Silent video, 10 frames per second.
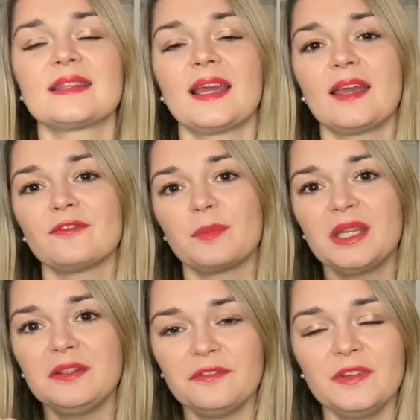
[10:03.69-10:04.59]
They have
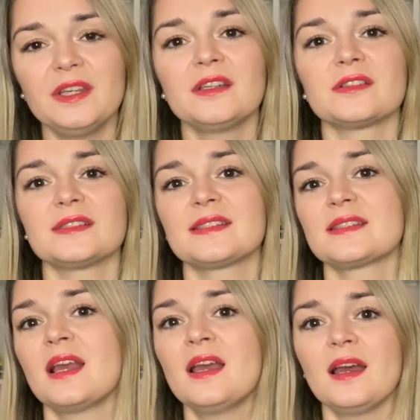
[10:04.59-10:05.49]
many figures,
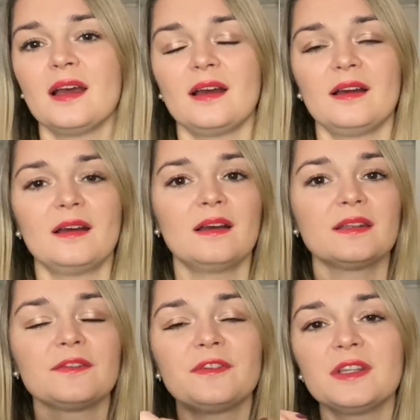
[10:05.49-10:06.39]

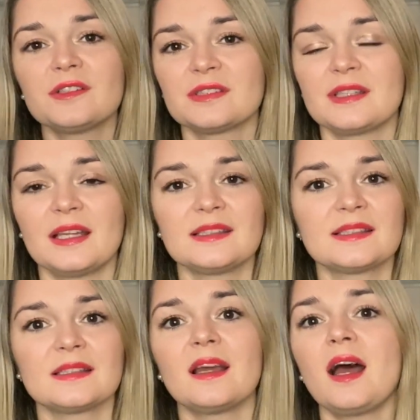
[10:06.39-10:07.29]
the figures that
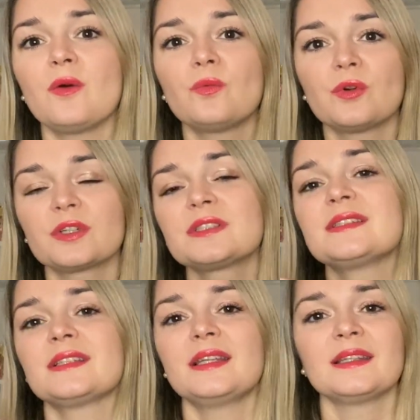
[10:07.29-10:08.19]
are
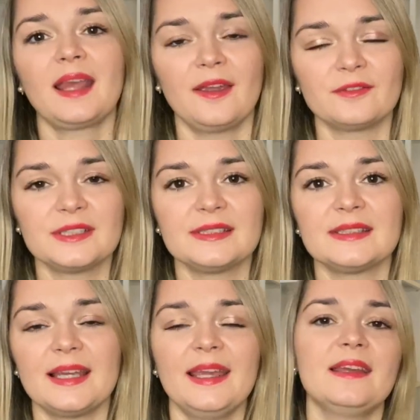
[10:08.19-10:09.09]
worked in every
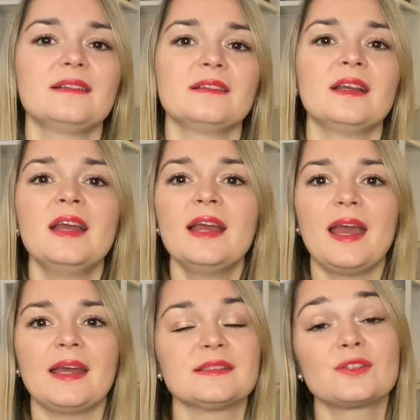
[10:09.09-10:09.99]
detail,
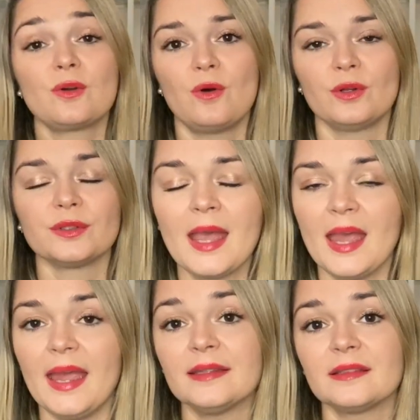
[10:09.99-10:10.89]
and so on.
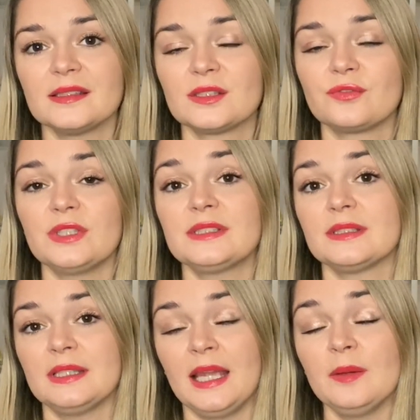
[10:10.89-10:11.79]
And this street
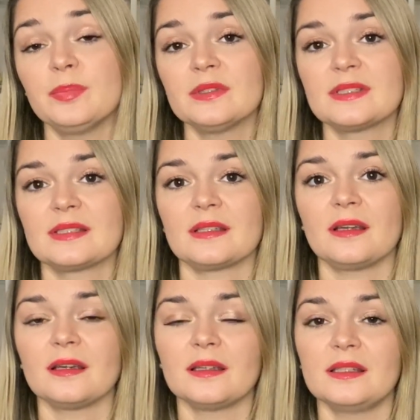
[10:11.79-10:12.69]
in Naples
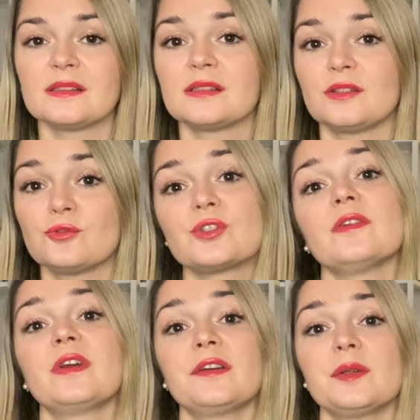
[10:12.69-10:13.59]
is usually
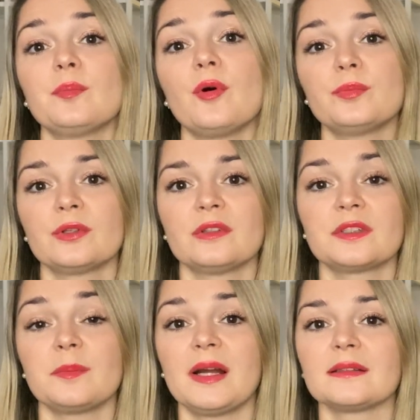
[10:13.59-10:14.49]
very popular
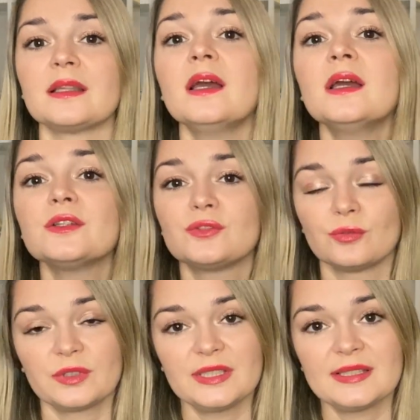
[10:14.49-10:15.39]
among
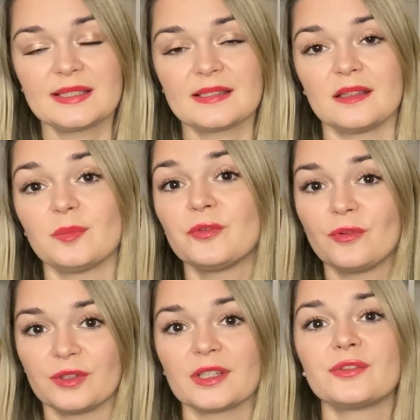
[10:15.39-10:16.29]
tourists
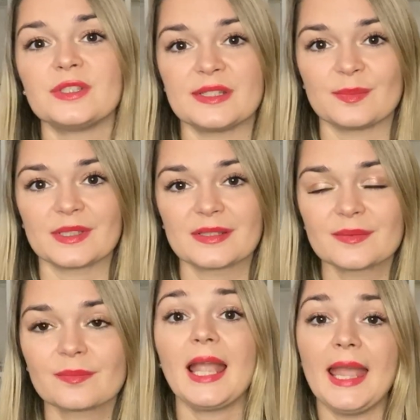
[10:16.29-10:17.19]
before the Christmas.
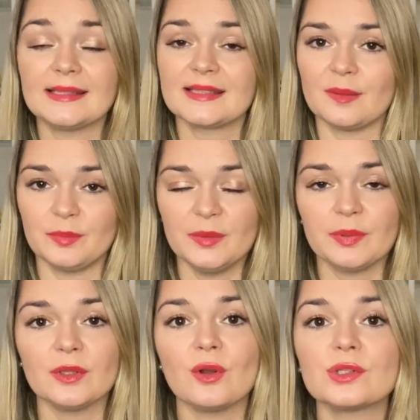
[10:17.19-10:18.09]
And some
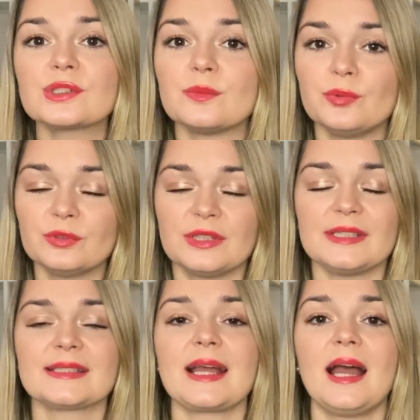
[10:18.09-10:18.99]
people also put
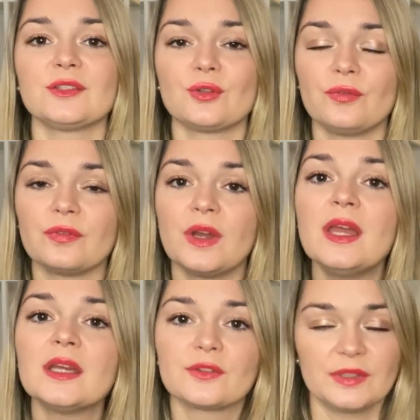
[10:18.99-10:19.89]
this kind of
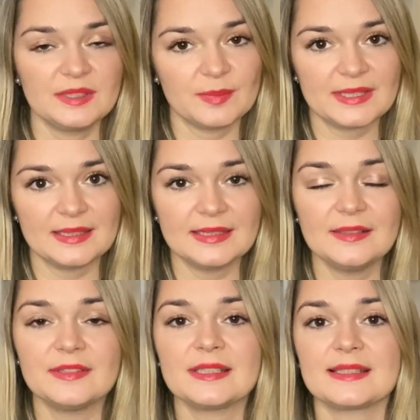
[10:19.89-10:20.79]
Christmas
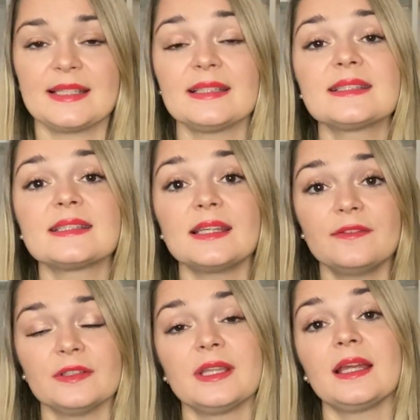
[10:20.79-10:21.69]
nativity scenes
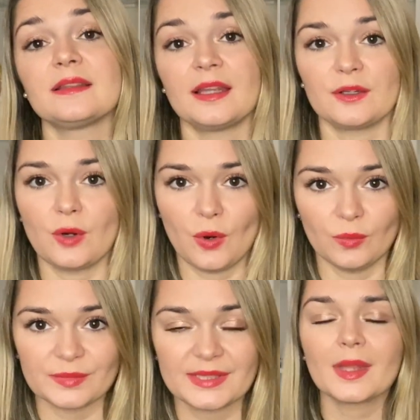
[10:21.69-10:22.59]
even at their
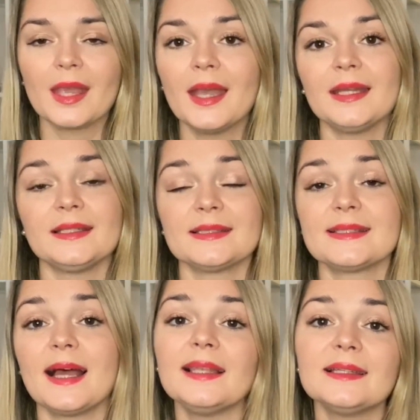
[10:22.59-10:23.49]
homes. In
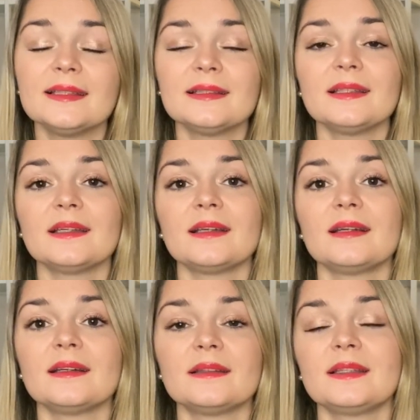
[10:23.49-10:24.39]
Italian,
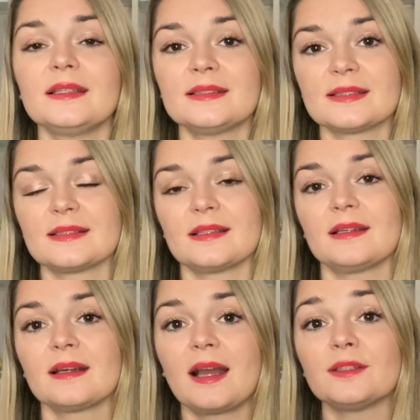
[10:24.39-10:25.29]
this
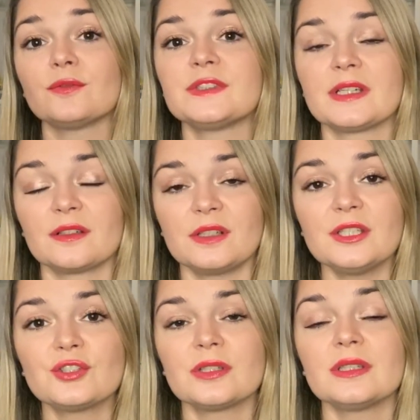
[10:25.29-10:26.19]
kind of
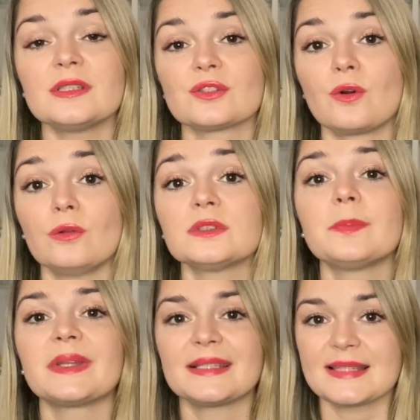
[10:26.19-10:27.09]
decoration is called
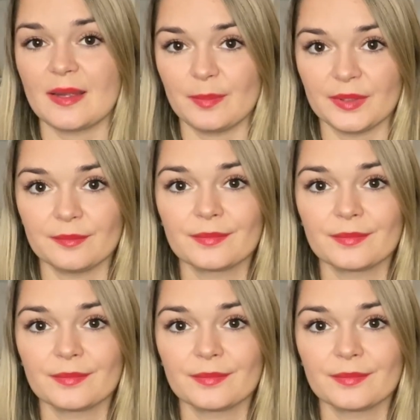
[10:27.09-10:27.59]
presepe.